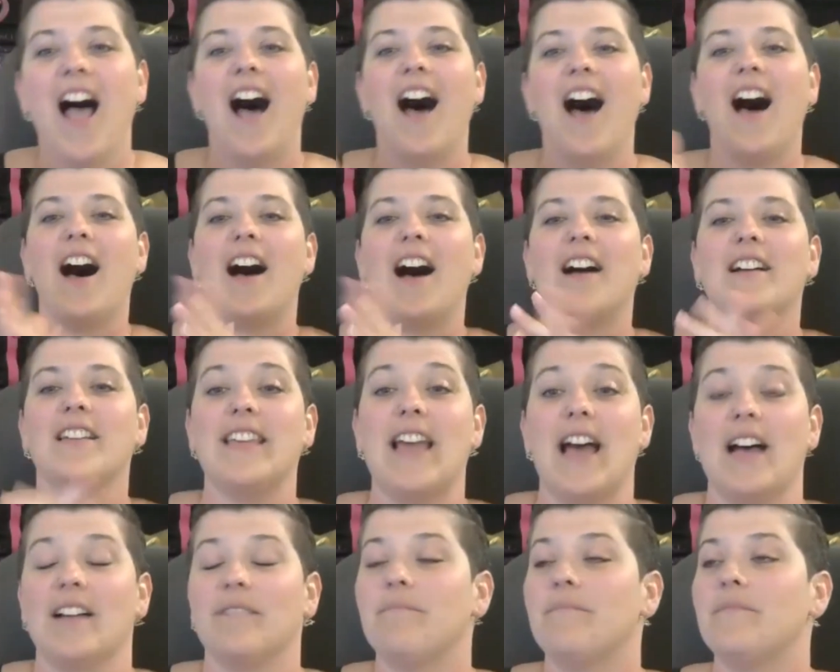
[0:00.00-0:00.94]
Uh,
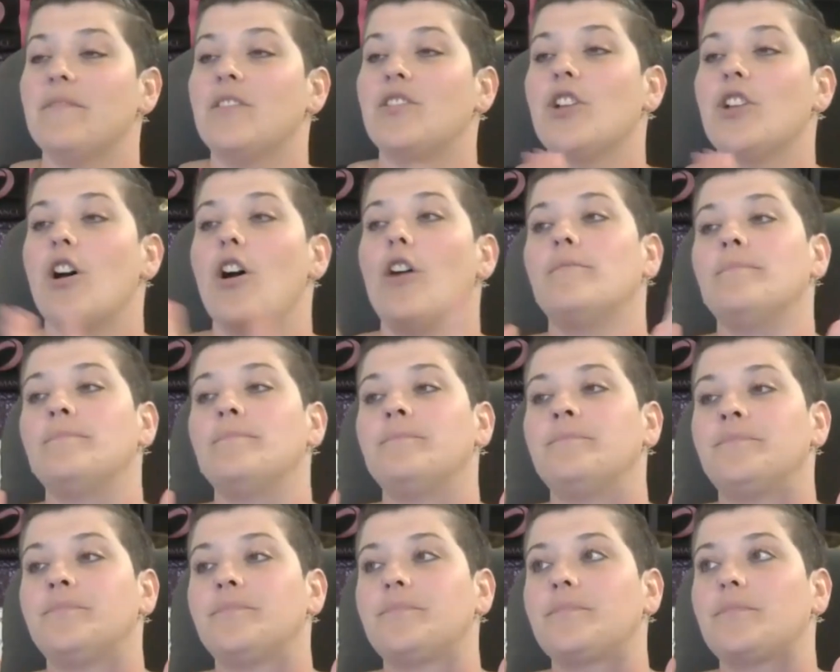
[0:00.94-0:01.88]
yeah. So,
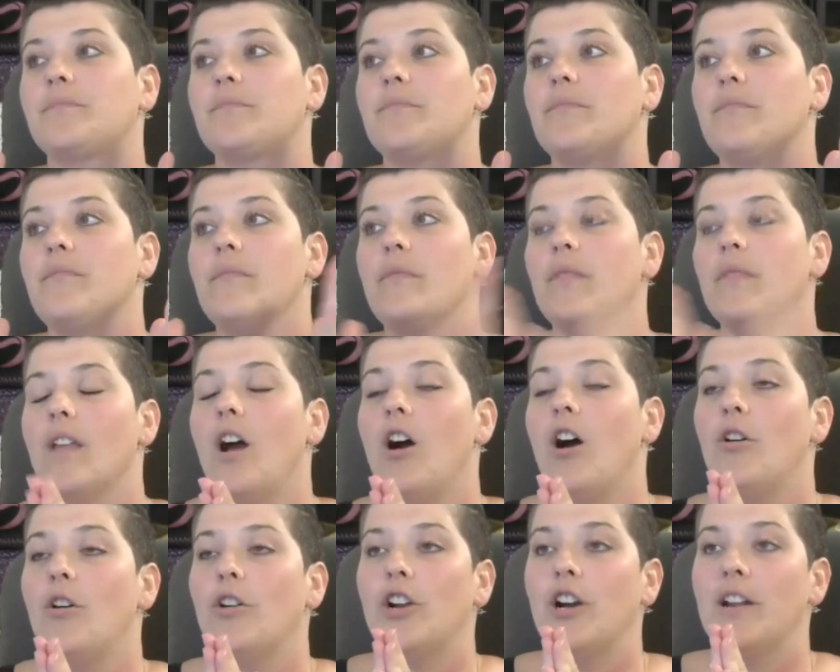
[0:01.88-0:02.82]

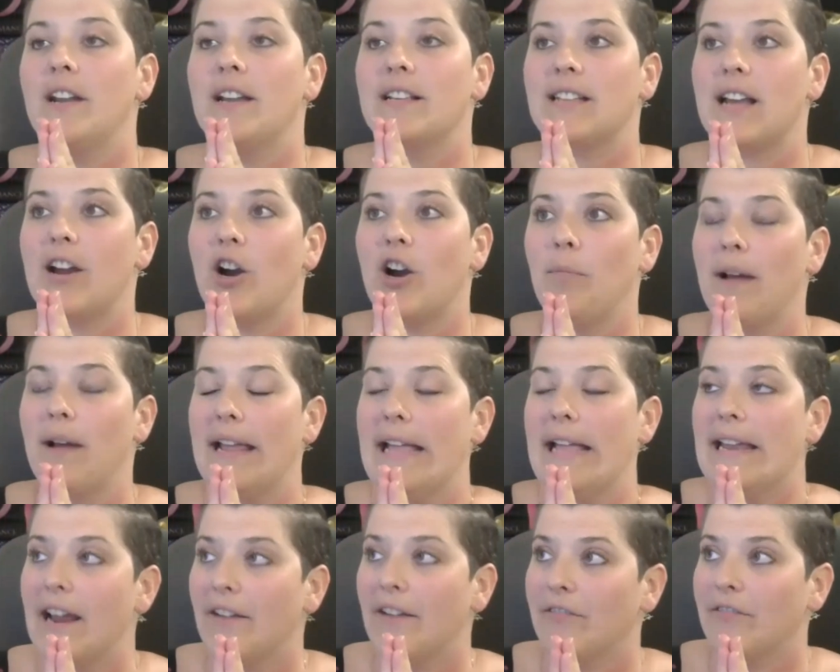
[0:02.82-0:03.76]
oh goodness, I hope I
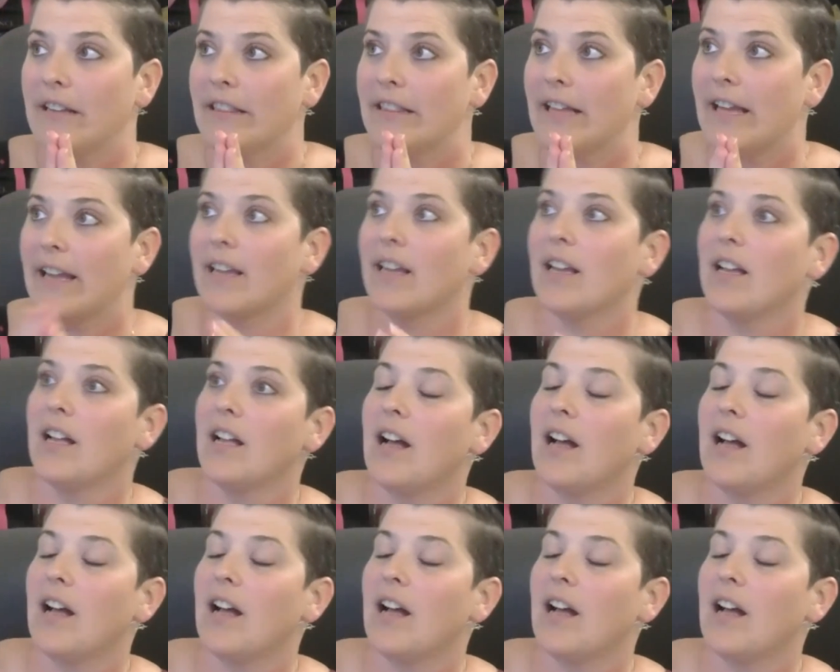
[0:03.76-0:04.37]
hit everything.